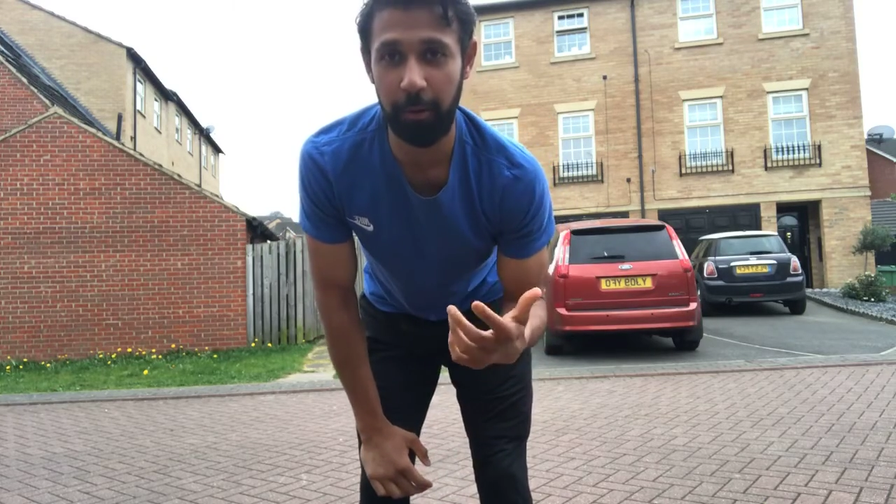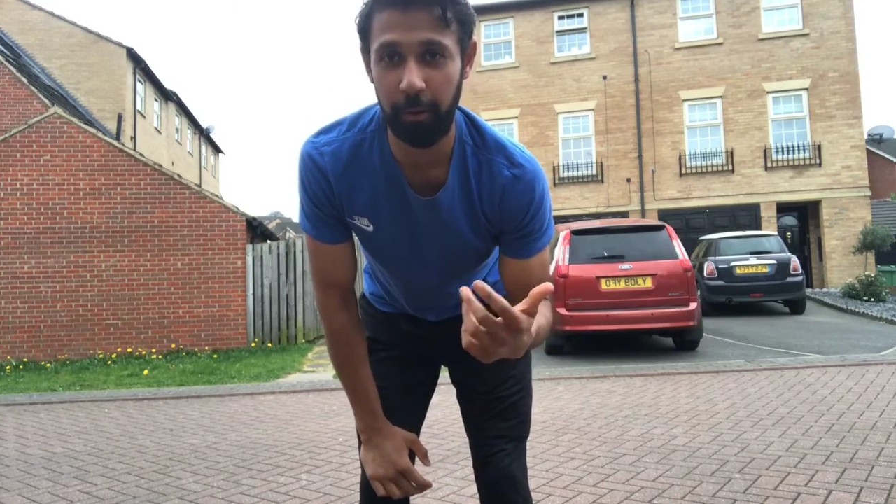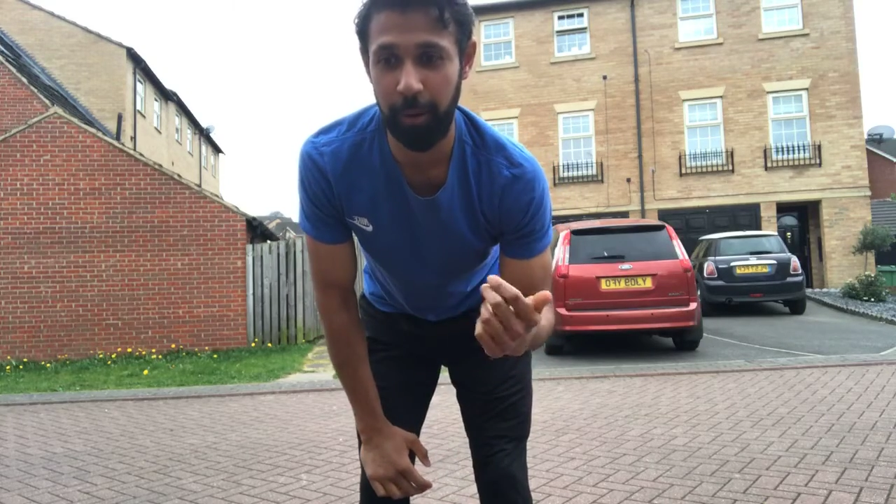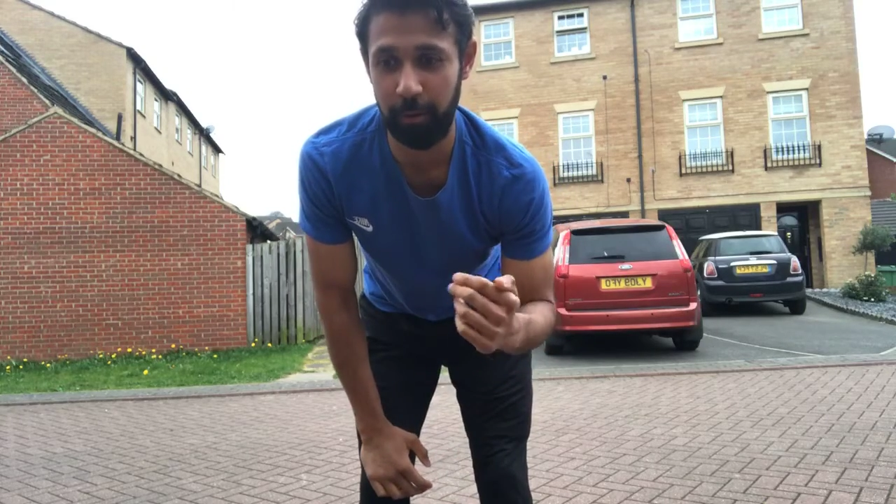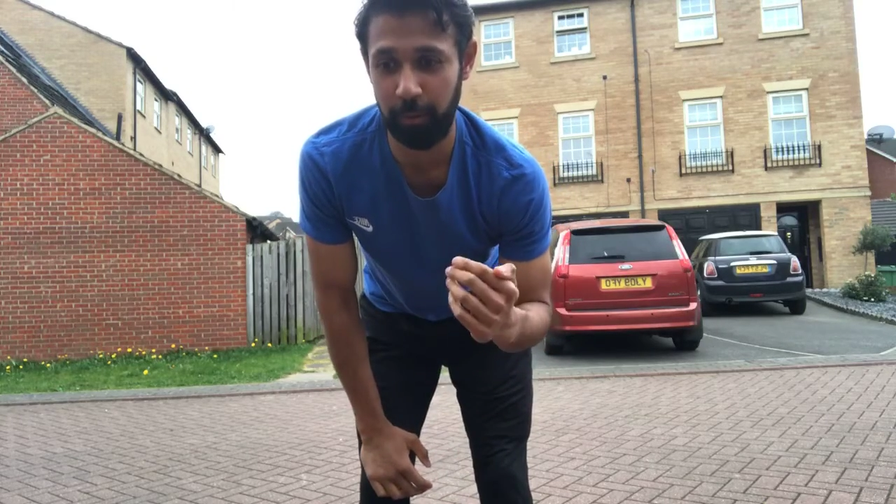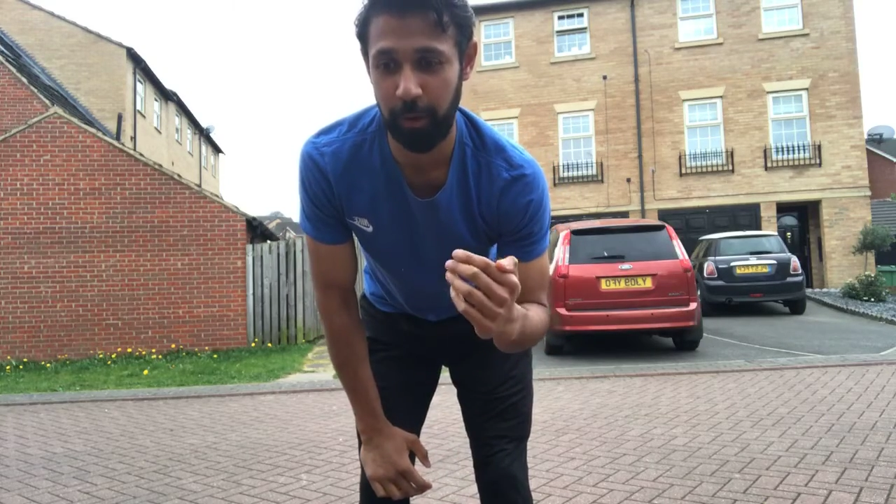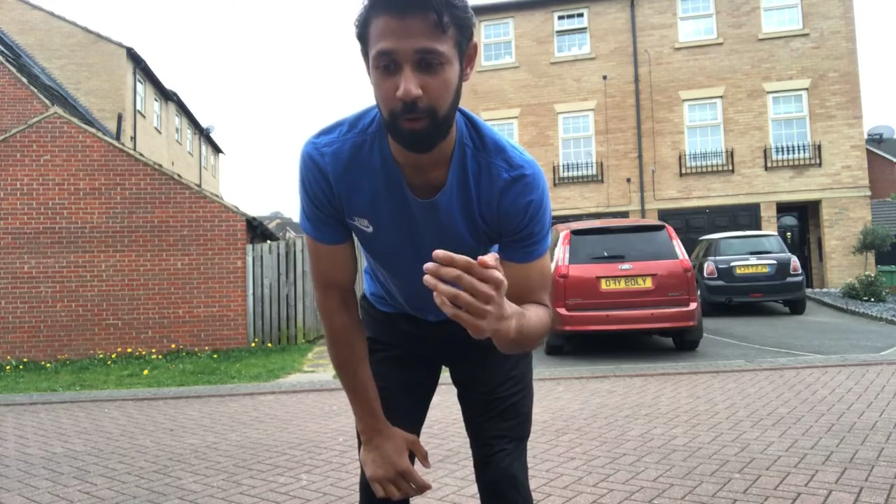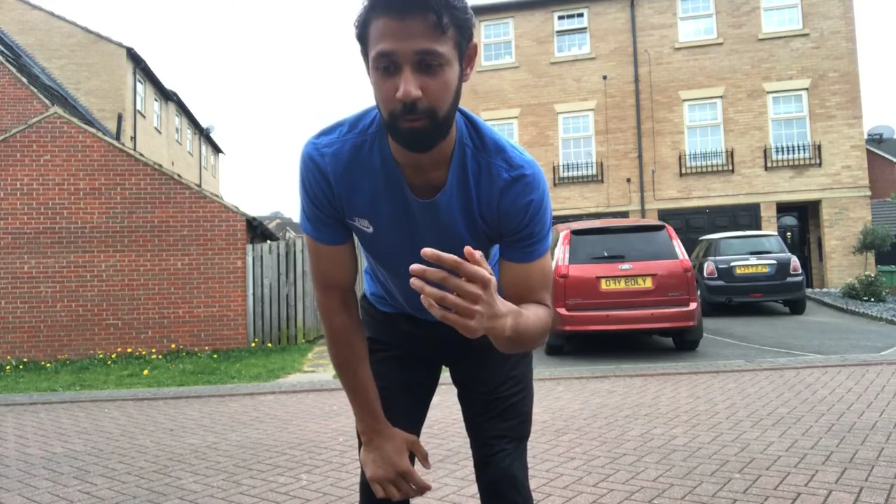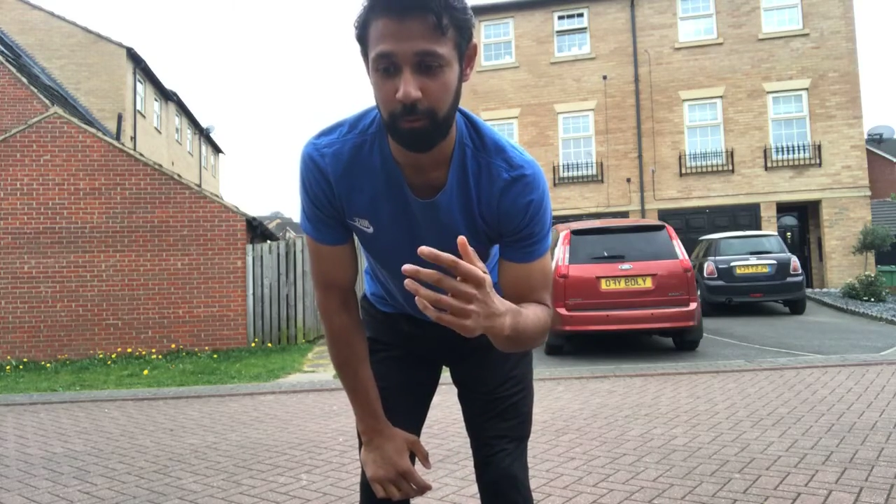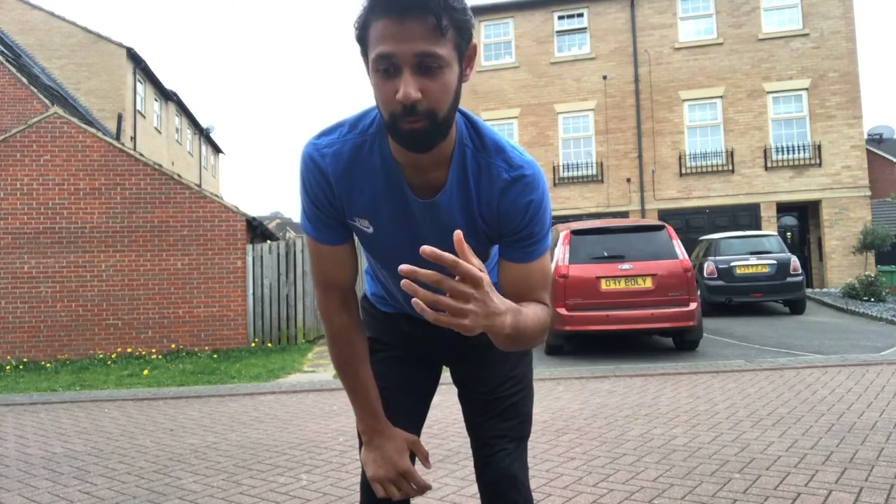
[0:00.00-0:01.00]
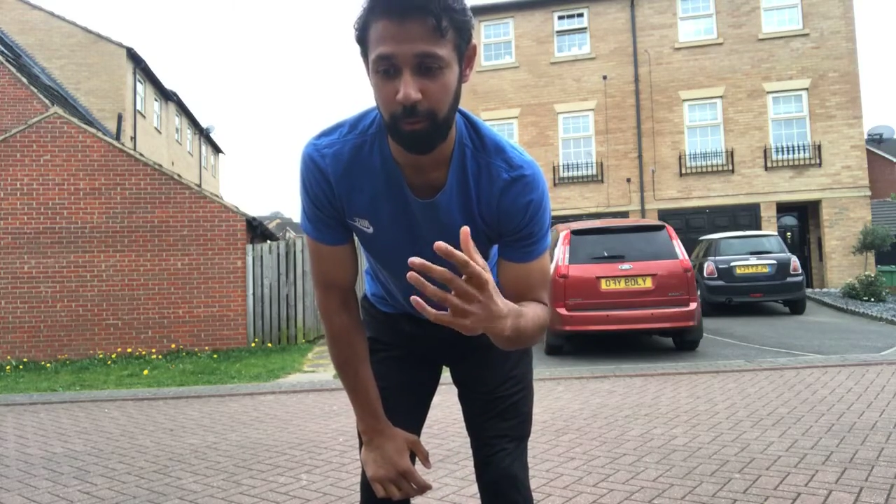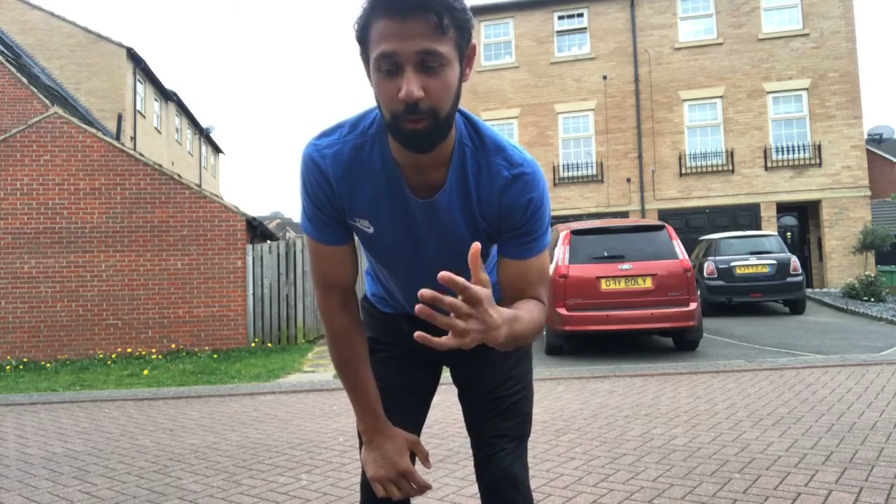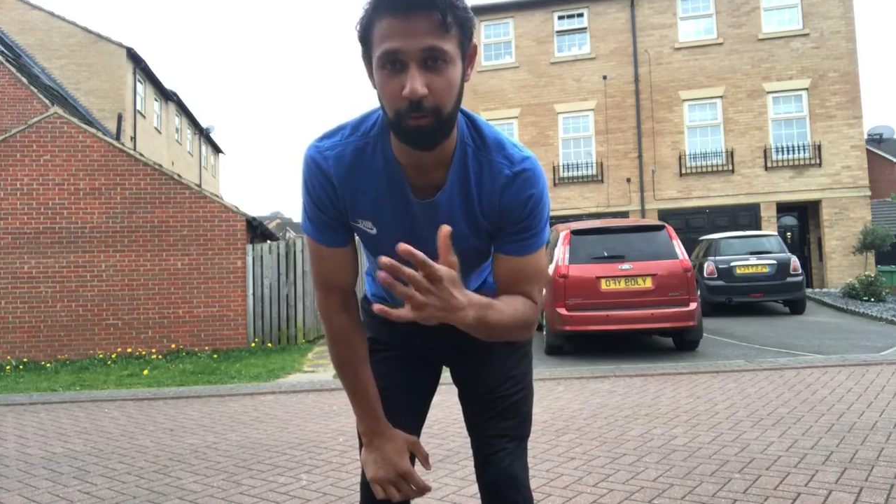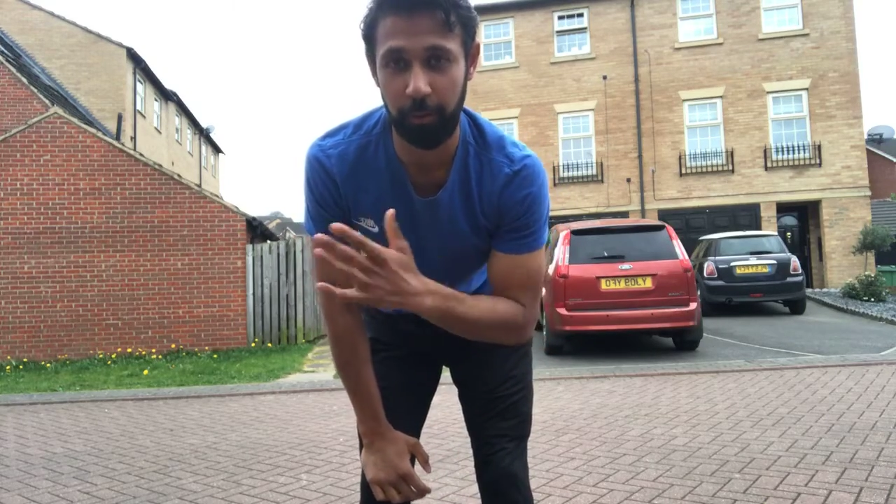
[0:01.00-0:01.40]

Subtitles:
compared to what it used